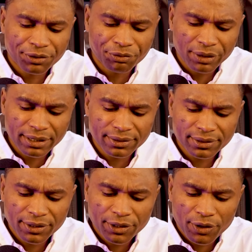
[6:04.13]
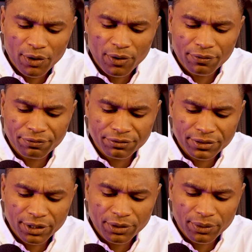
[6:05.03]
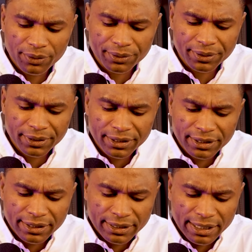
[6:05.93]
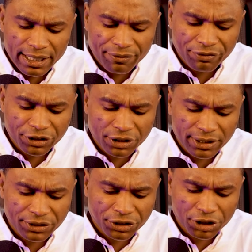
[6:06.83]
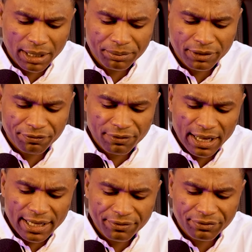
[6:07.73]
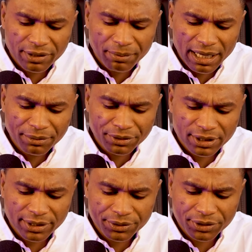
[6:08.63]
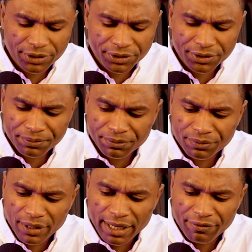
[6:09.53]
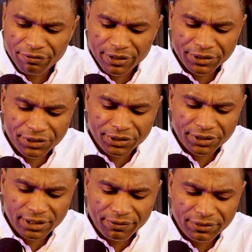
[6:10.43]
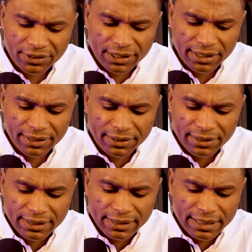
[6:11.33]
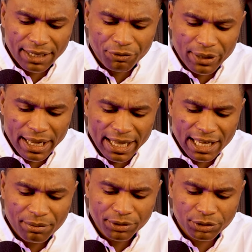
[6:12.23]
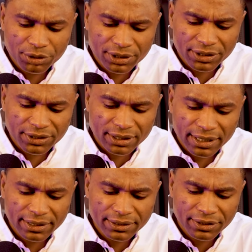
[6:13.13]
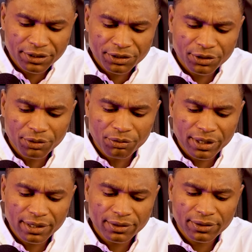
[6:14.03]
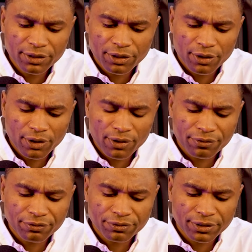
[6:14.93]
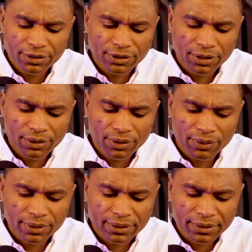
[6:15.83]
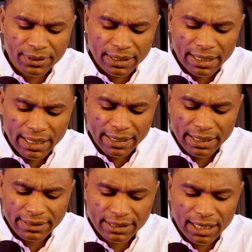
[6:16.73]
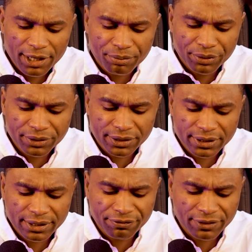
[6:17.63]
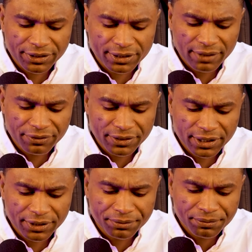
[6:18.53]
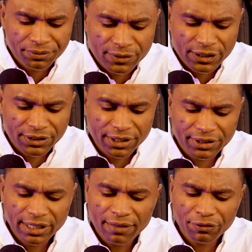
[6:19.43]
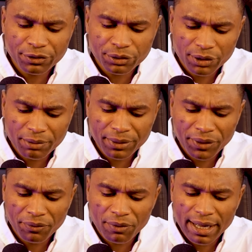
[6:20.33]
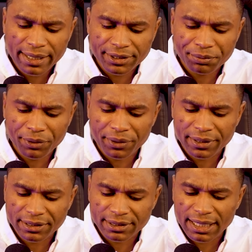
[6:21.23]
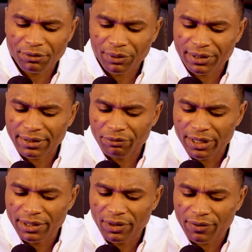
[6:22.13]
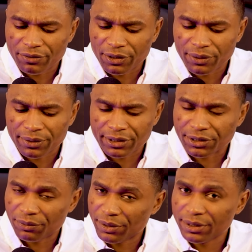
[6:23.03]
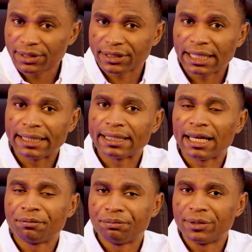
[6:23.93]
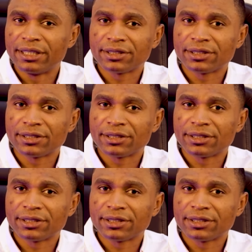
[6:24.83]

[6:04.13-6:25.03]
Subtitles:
the will of the Lord. In Ephesians chapter 5, the Bible tells us in verses 17 that we are able to discern the will of the Lord. And here's how he puts it in verse 17. He says, therefore, do not be unwise, but understand what the will of the Lord is. The word understand can be